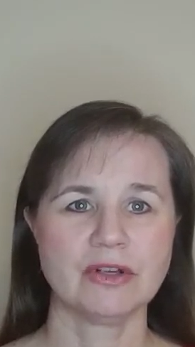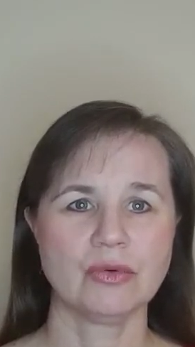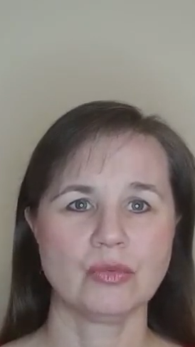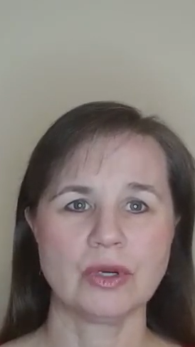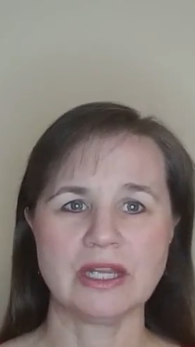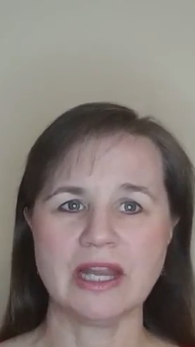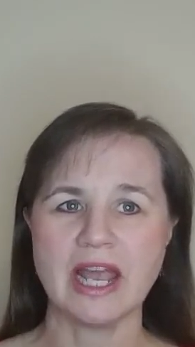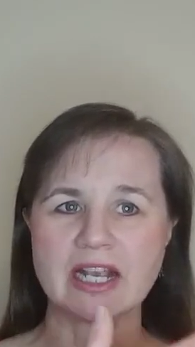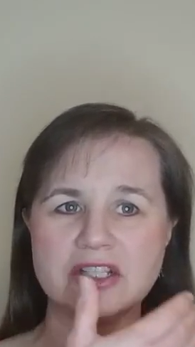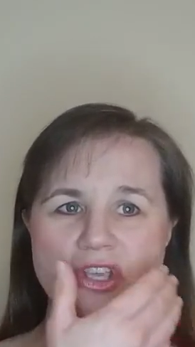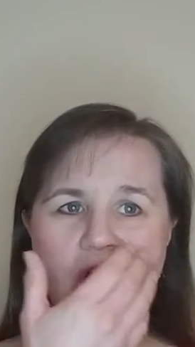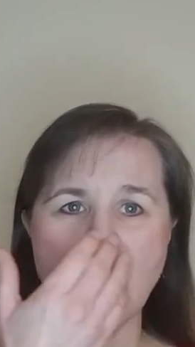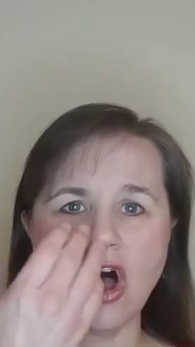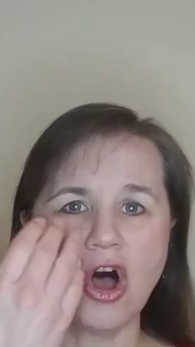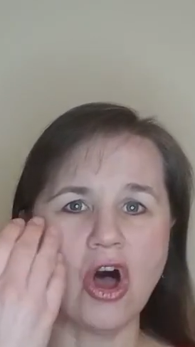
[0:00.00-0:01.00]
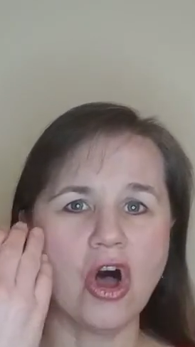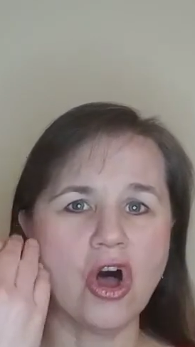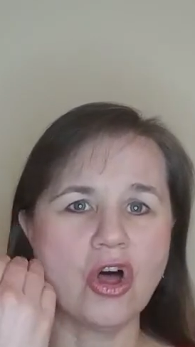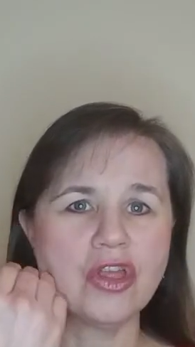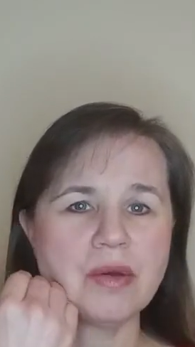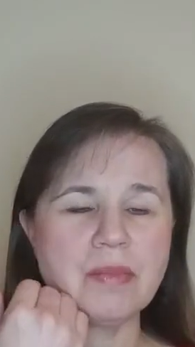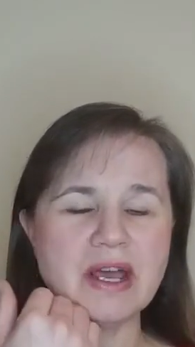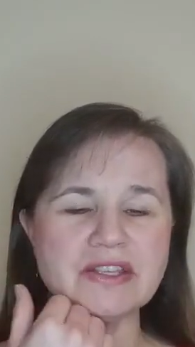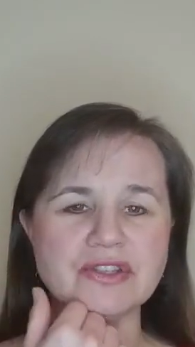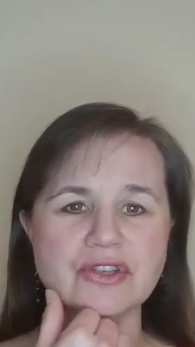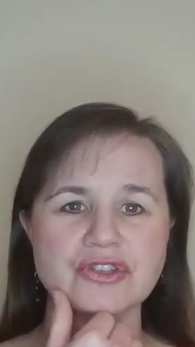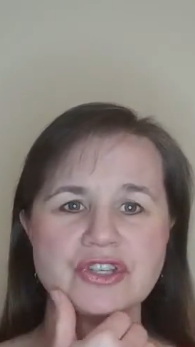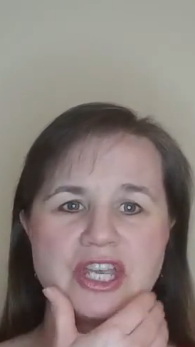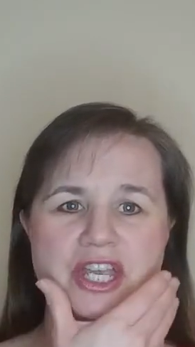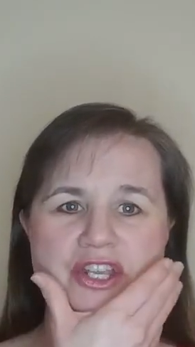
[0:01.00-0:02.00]
Relax all the
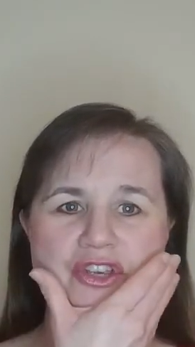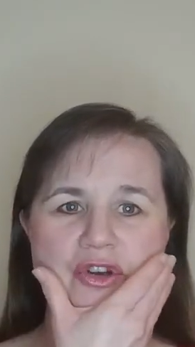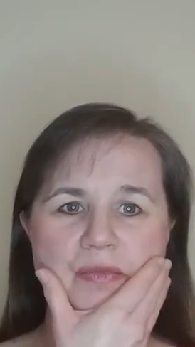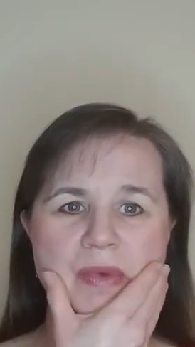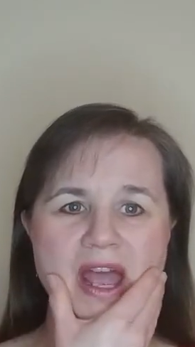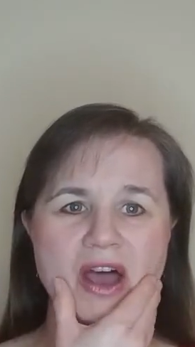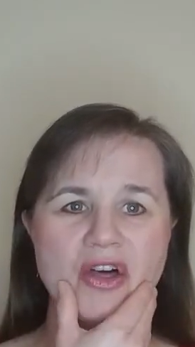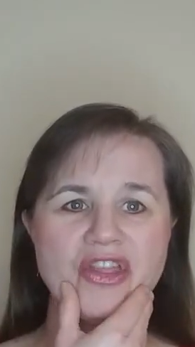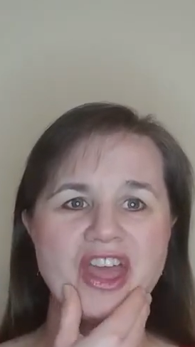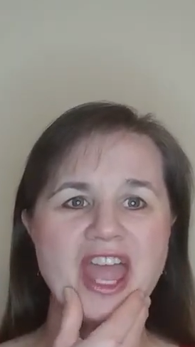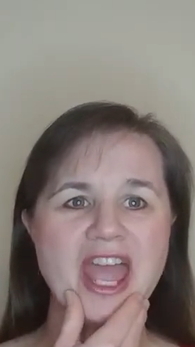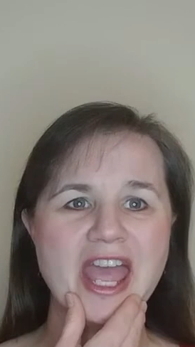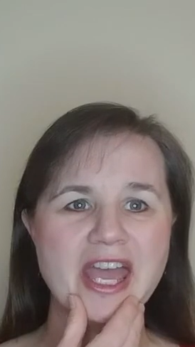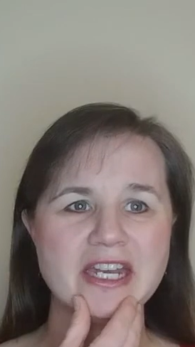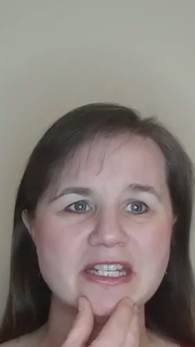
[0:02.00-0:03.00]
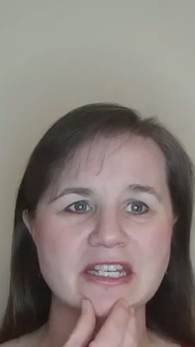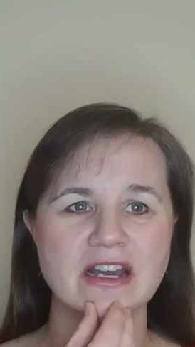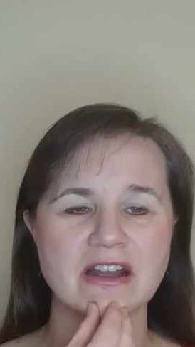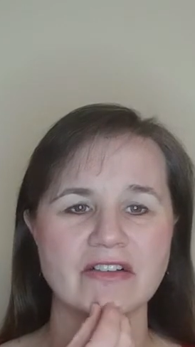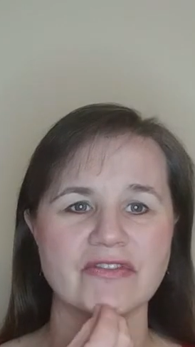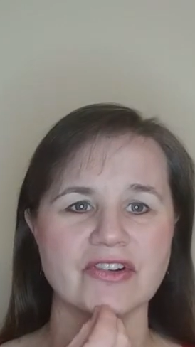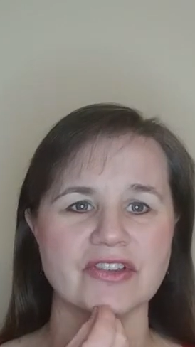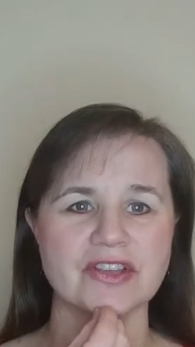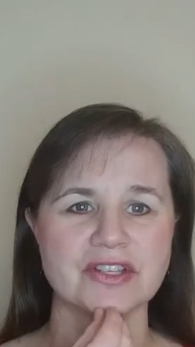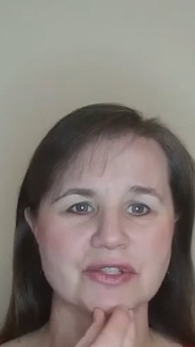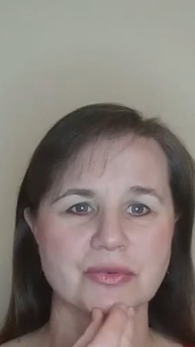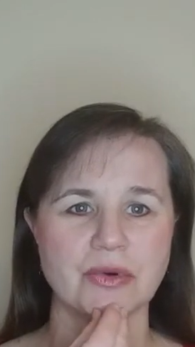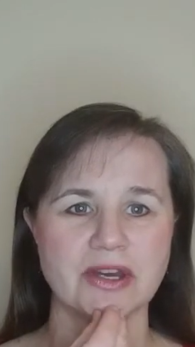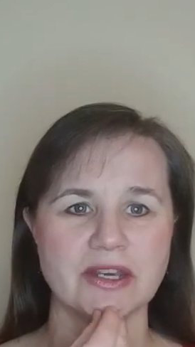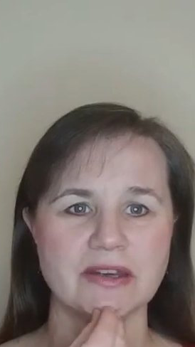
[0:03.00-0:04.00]
muscles in your mouth and tongue for this
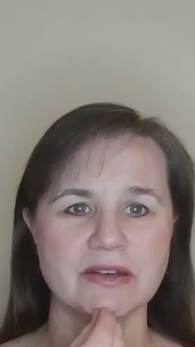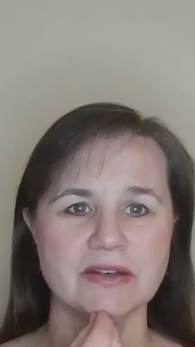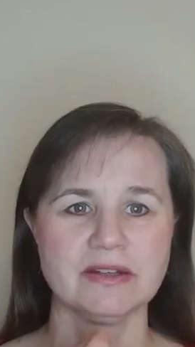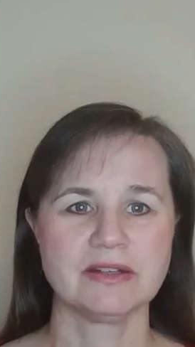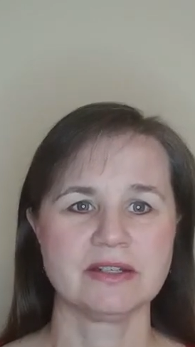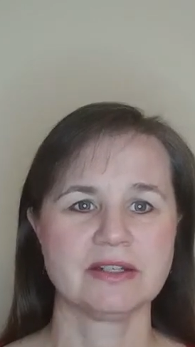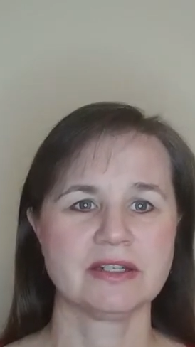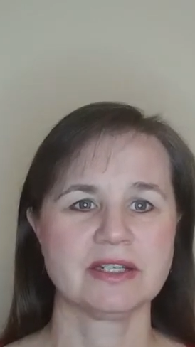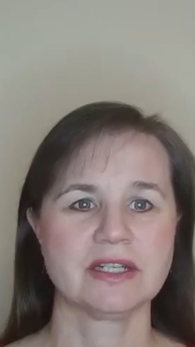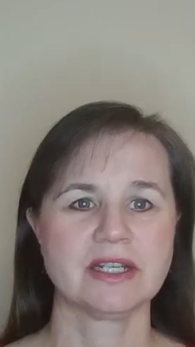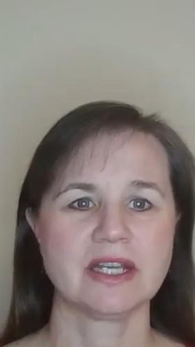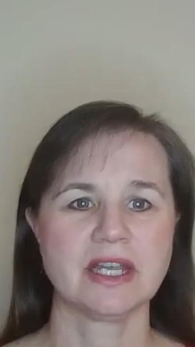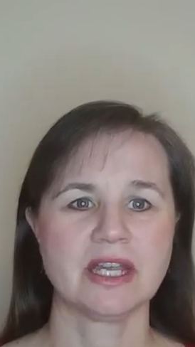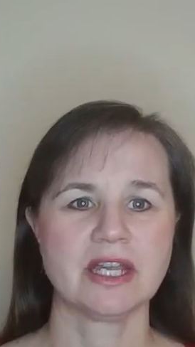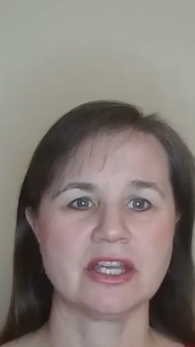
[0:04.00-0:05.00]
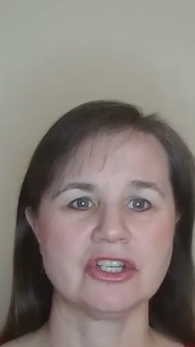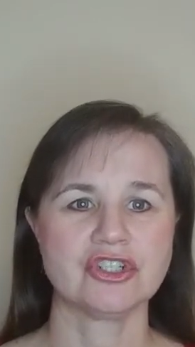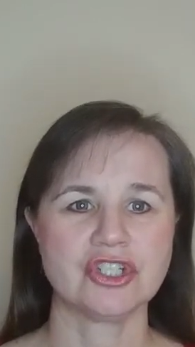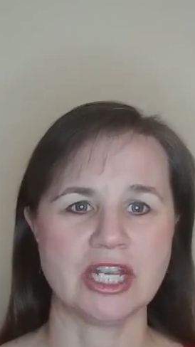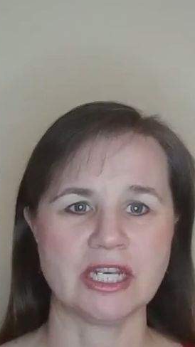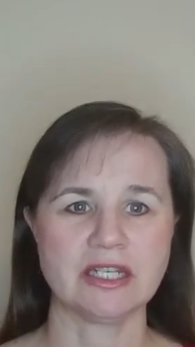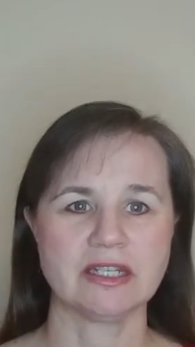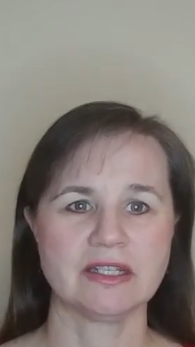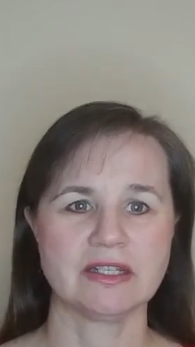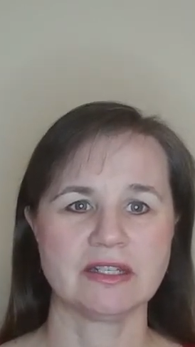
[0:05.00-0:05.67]
one. Shit.